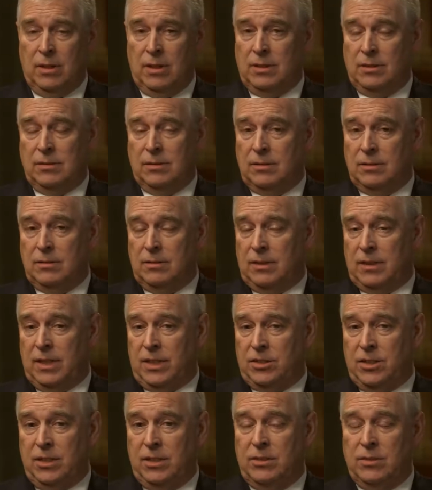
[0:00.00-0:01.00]
And
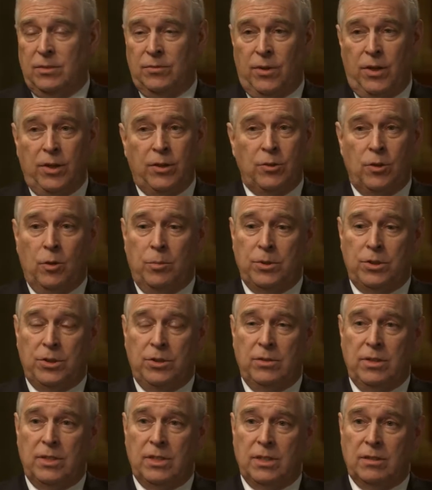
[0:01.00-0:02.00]
actually, it's a very good
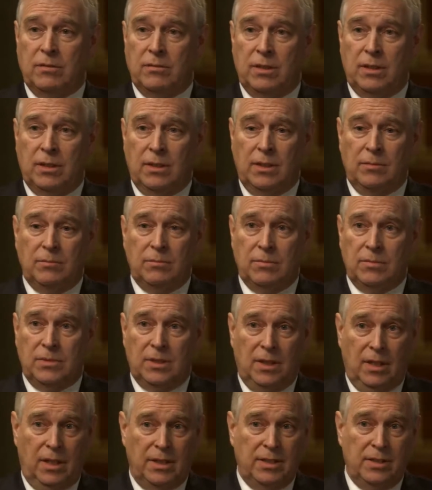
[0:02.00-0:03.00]
opportunity, and I'm
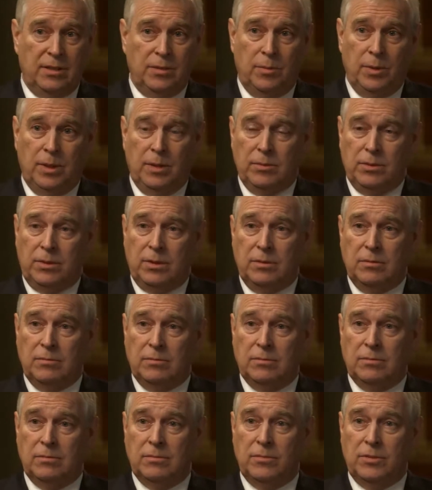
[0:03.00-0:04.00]
delighted to be able to
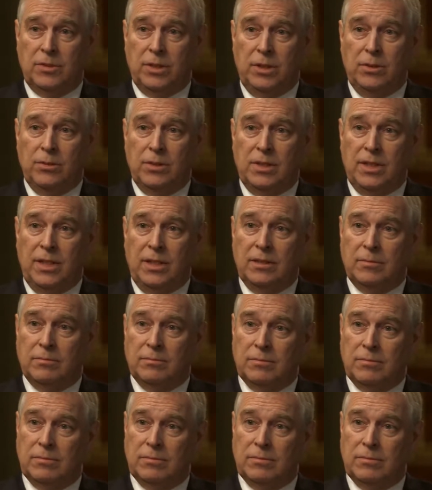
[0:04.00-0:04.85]
see you today.